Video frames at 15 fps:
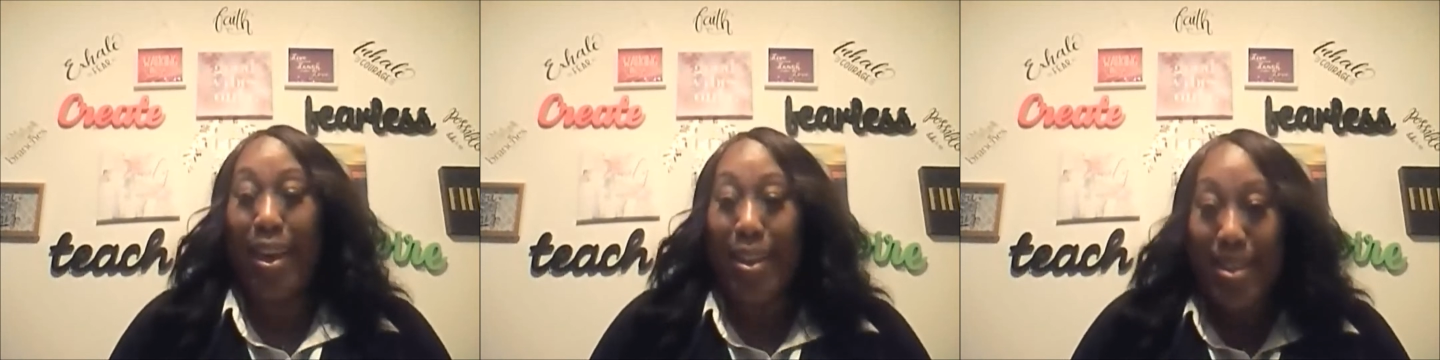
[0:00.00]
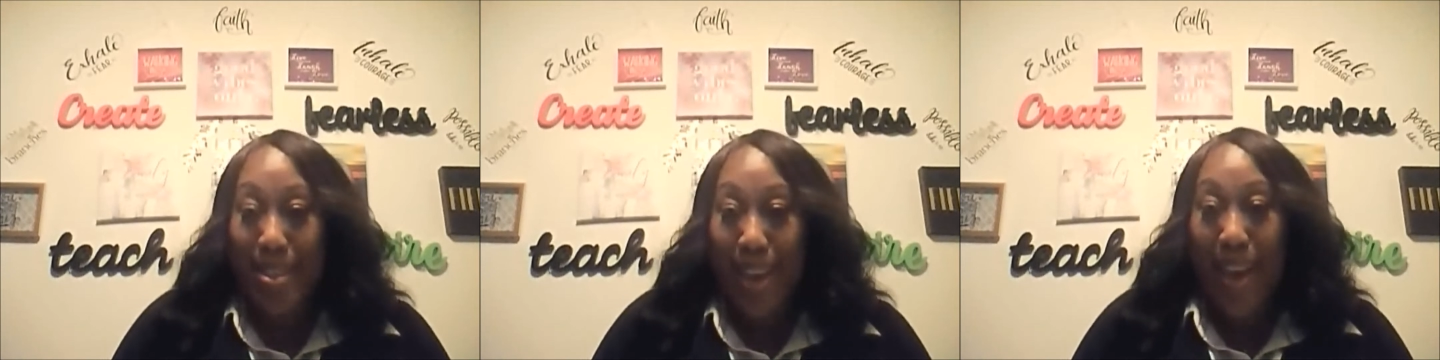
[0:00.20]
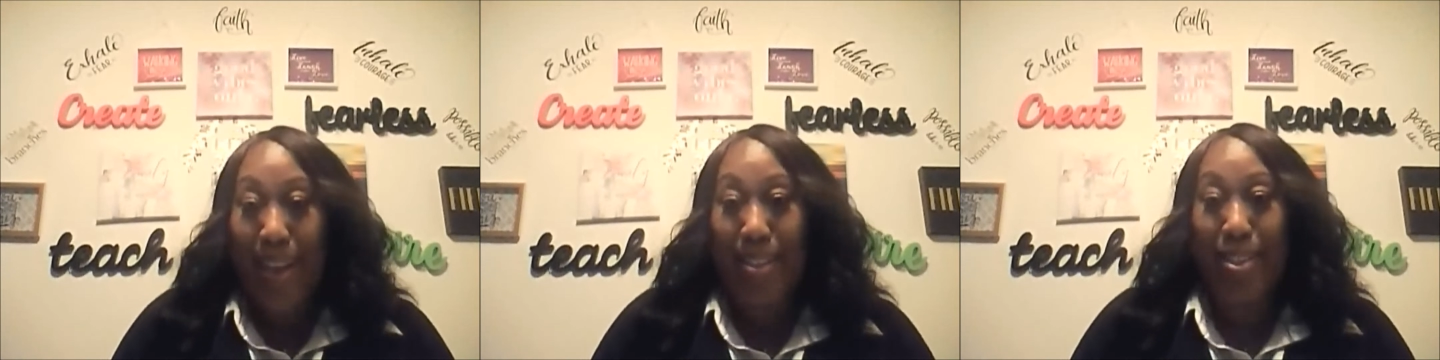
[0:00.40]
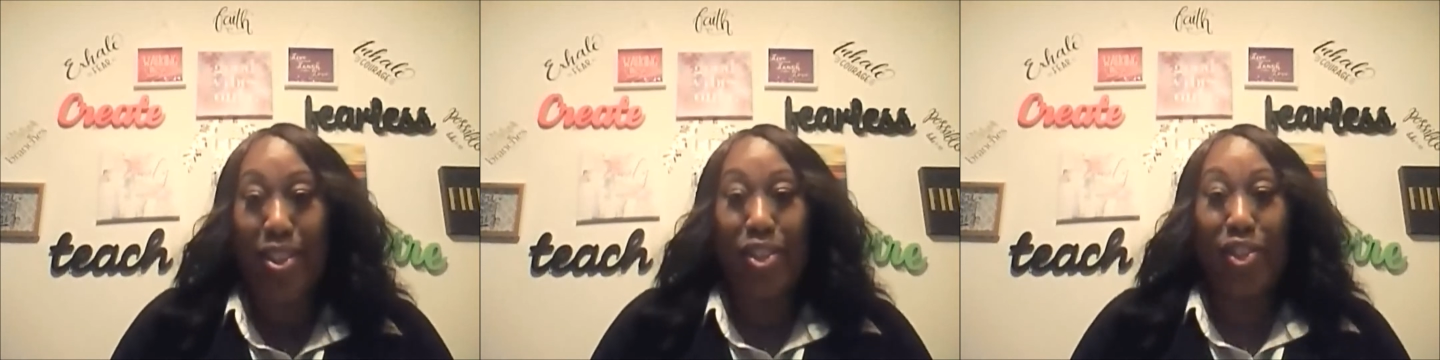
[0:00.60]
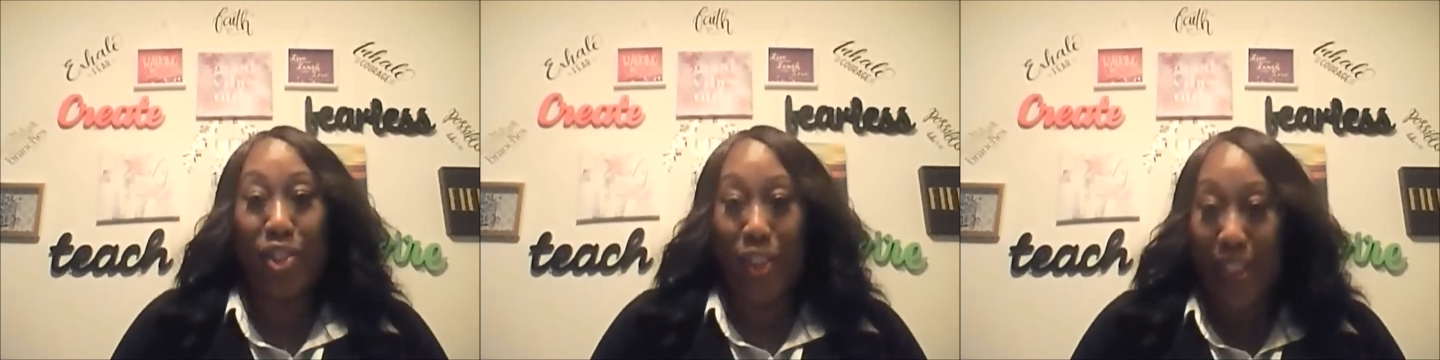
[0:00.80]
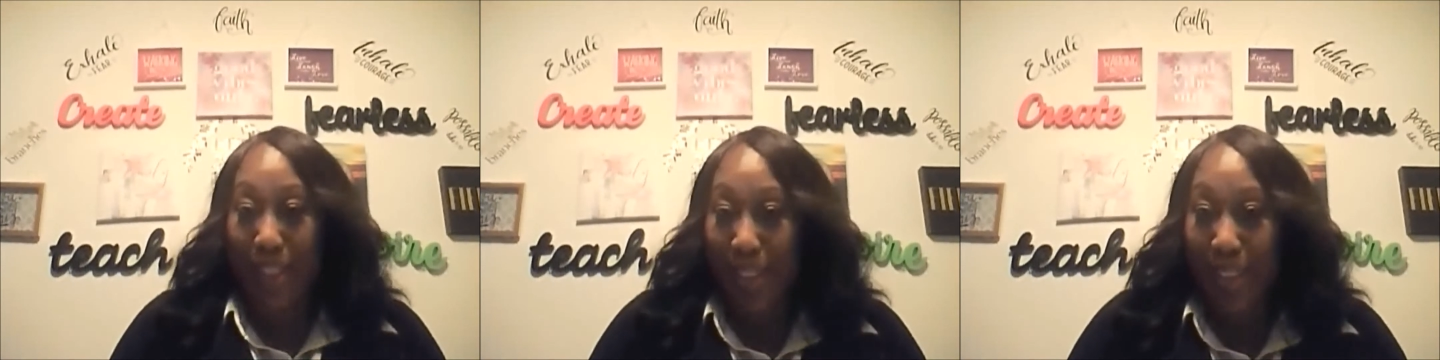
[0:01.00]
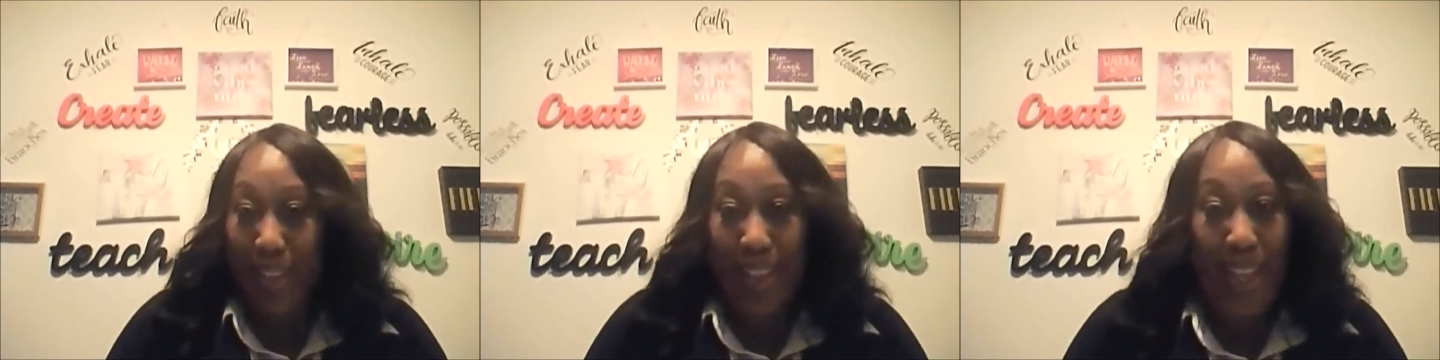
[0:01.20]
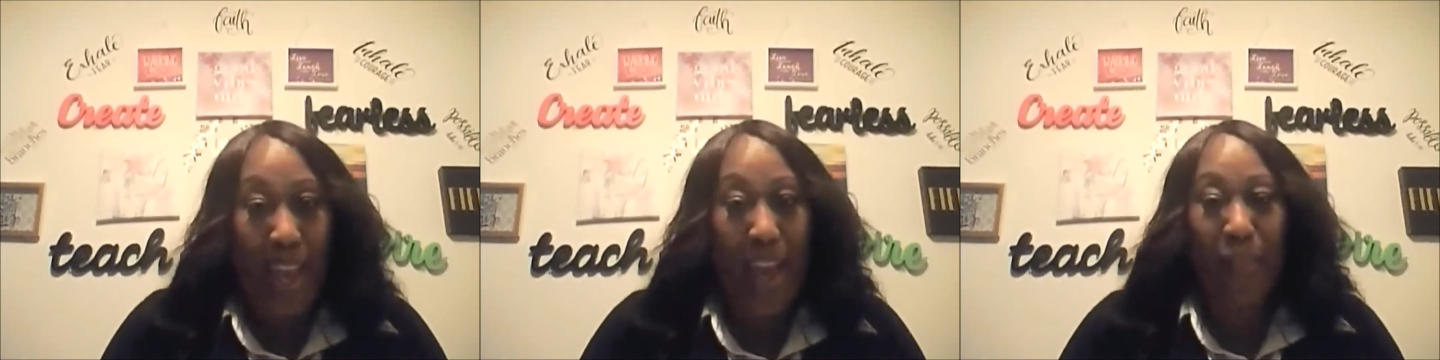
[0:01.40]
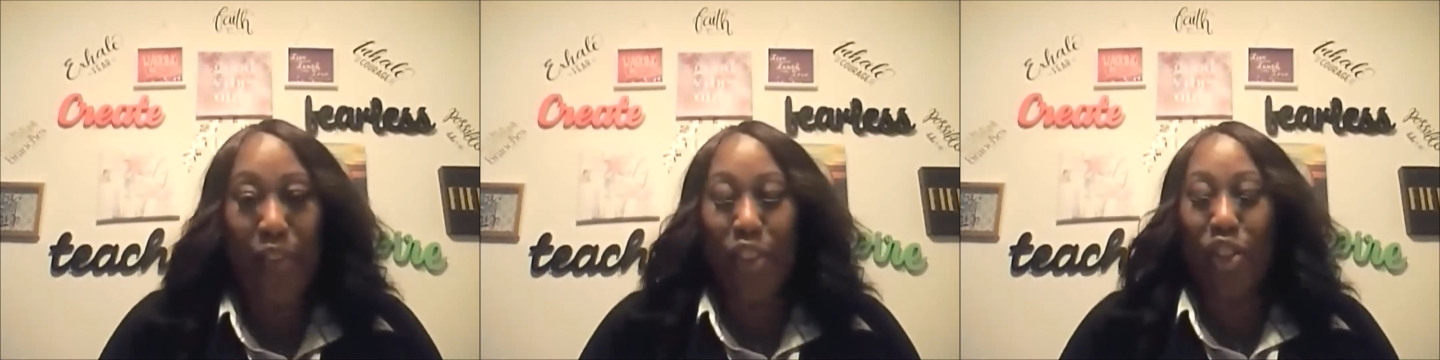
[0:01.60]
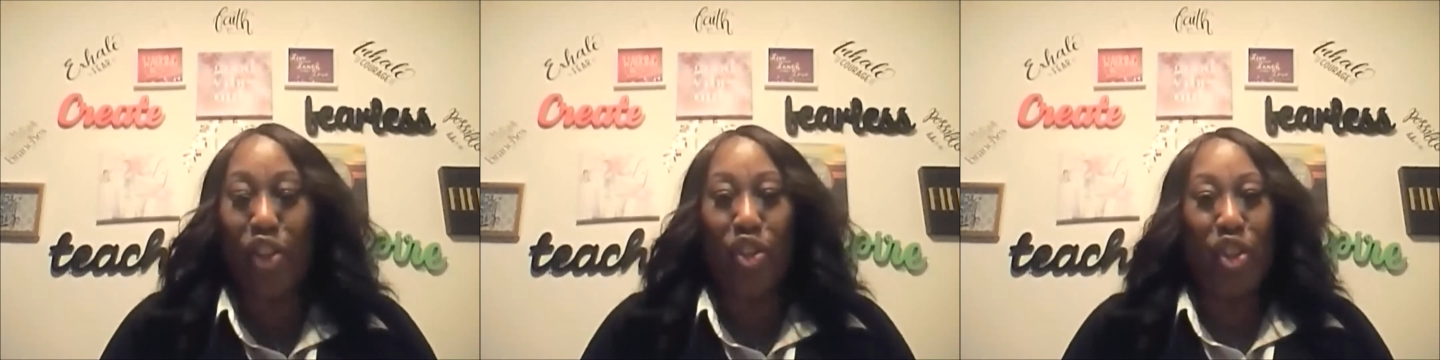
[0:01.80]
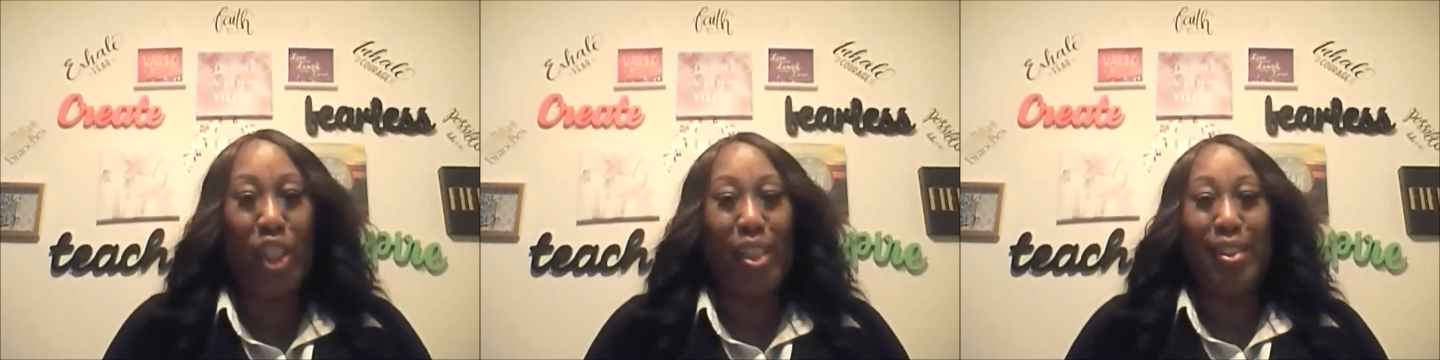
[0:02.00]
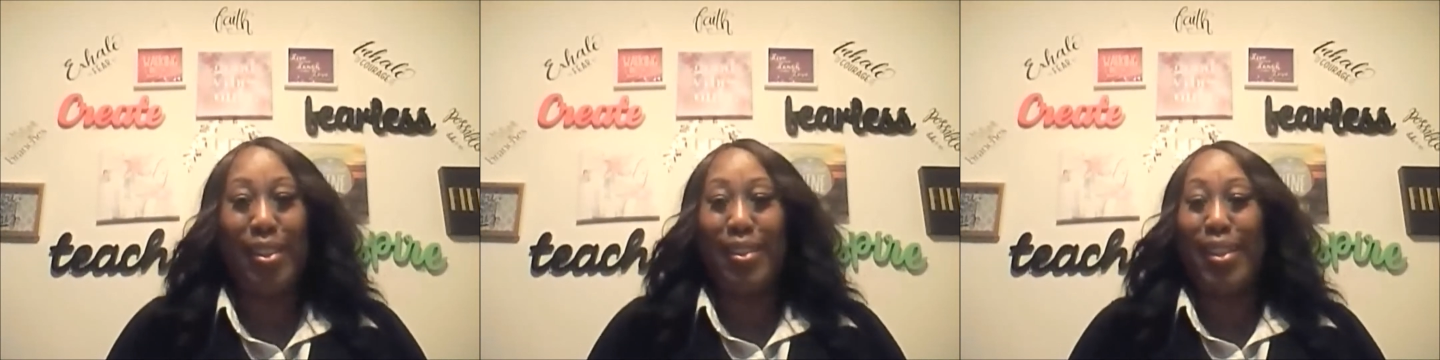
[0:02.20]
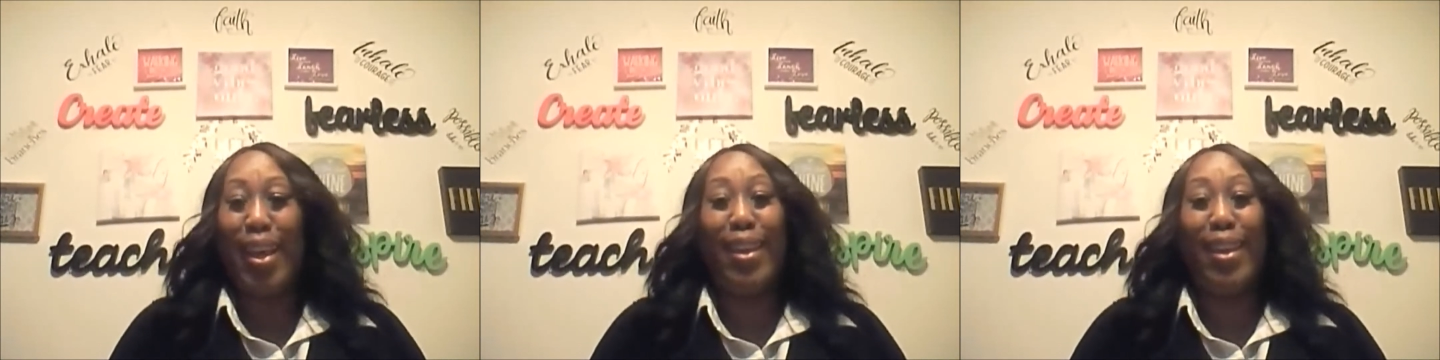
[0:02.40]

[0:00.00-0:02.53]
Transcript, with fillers: Yes, she could have gave it to Jesus